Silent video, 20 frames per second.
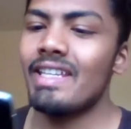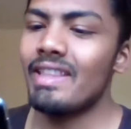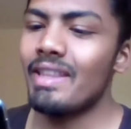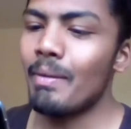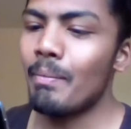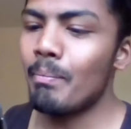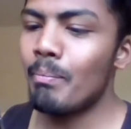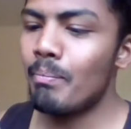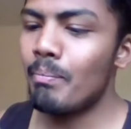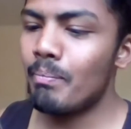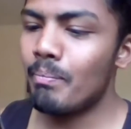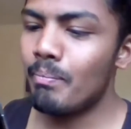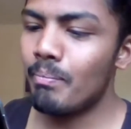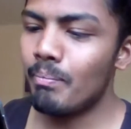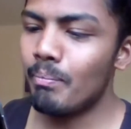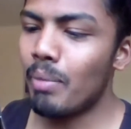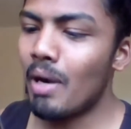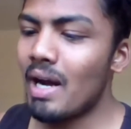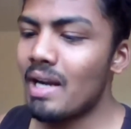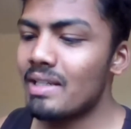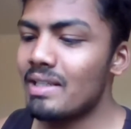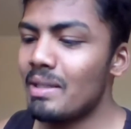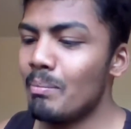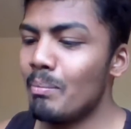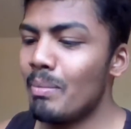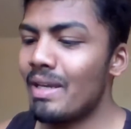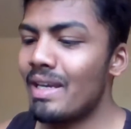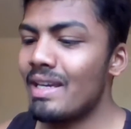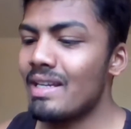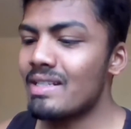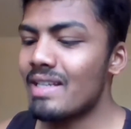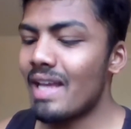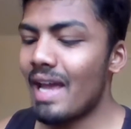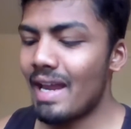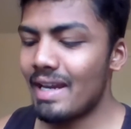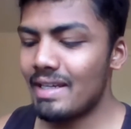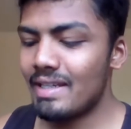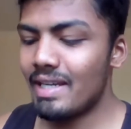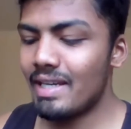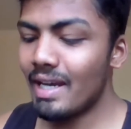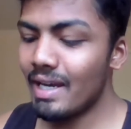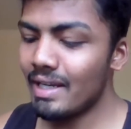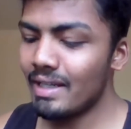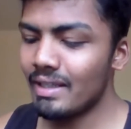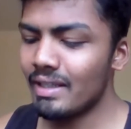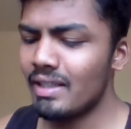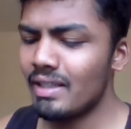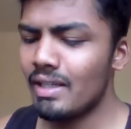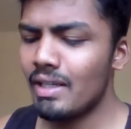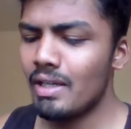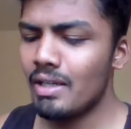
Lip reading: The party begins at 10.